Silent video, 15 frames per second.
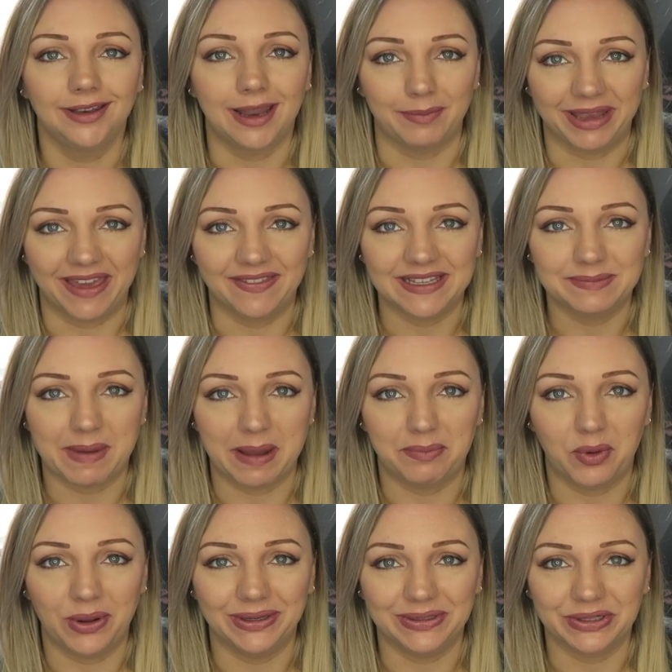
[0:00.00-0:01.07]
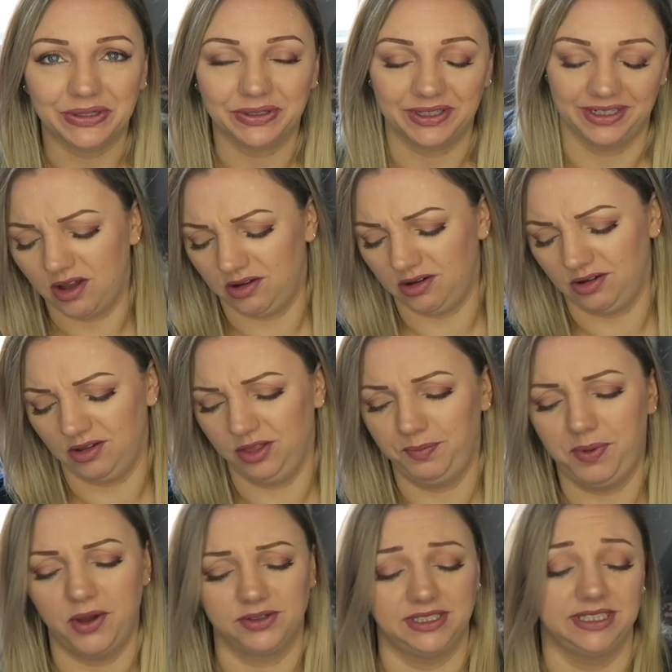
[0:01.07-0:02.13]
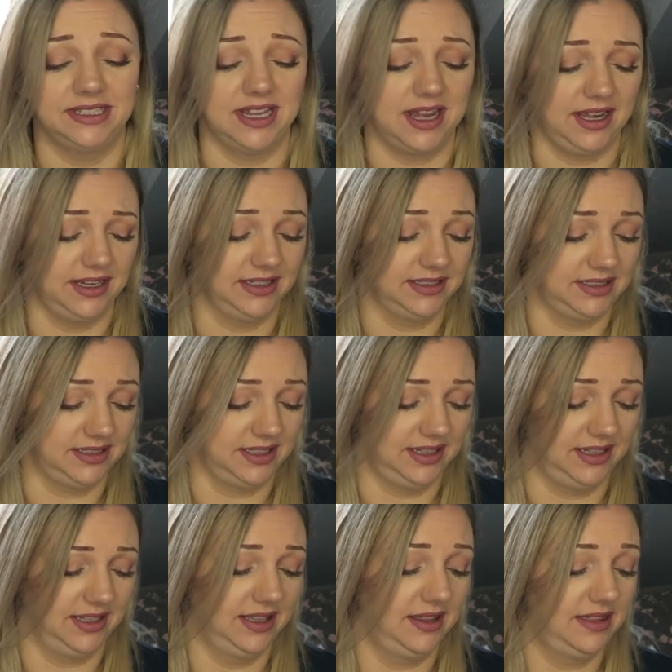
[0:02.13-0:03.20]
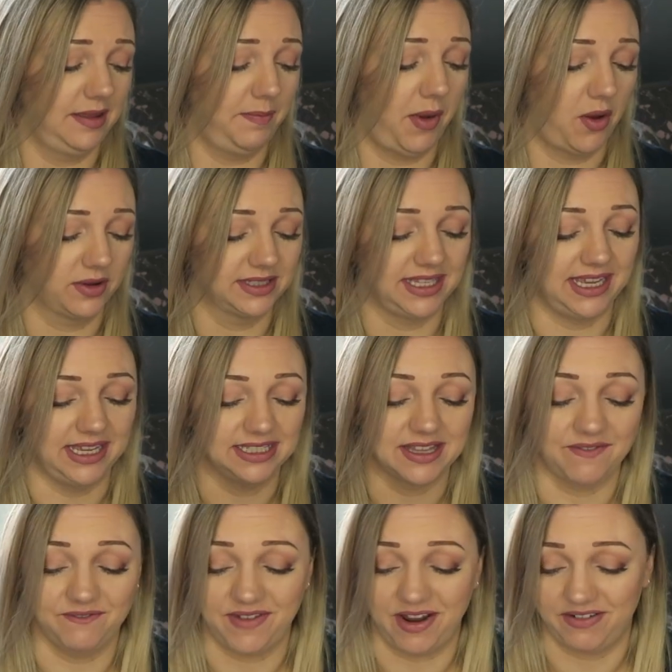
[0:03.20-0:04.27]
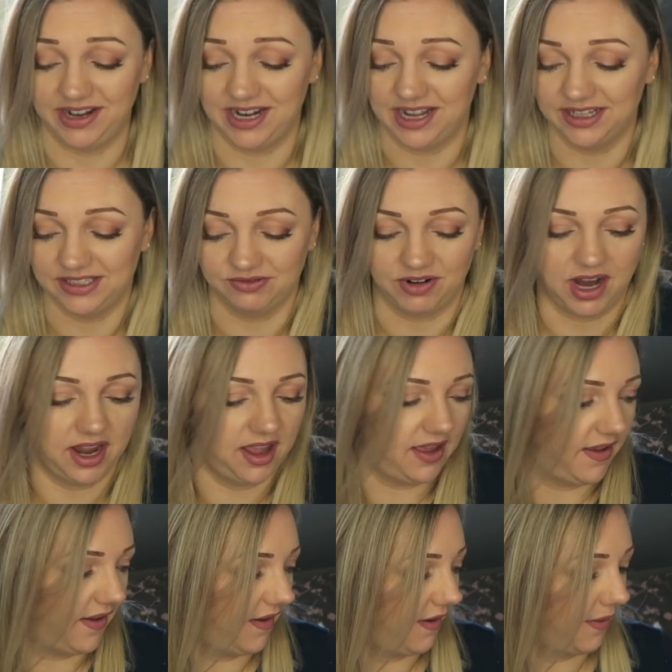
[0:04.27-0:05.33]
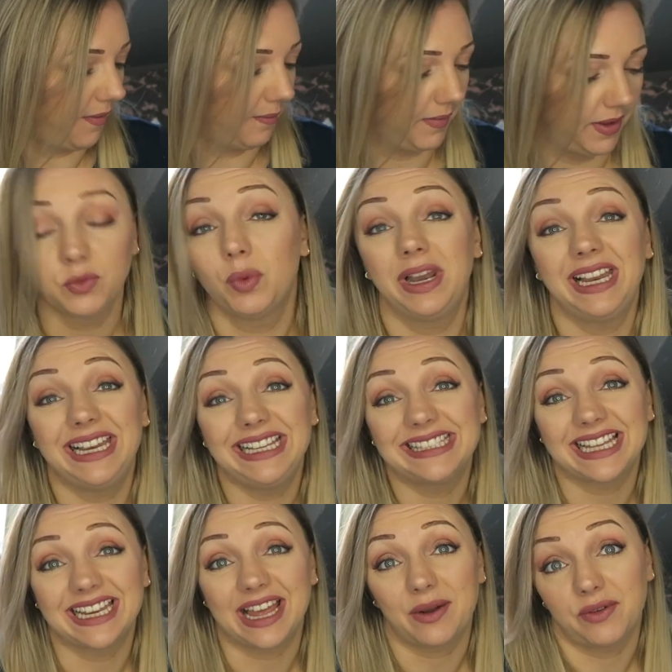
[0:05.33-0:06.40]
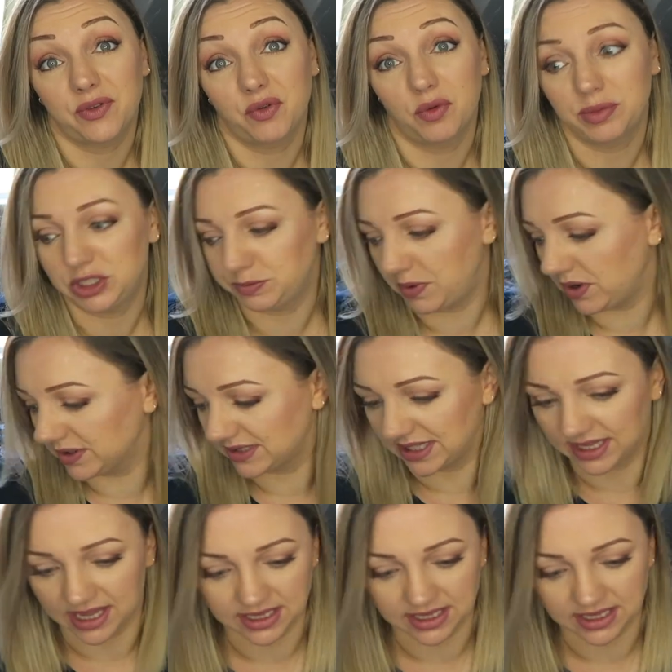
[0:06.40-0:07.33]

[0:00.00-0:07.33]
let me get this bad boy undone. Oh, the box is nice. The box is very nice. Right, well, at least I now have a rubbish box, I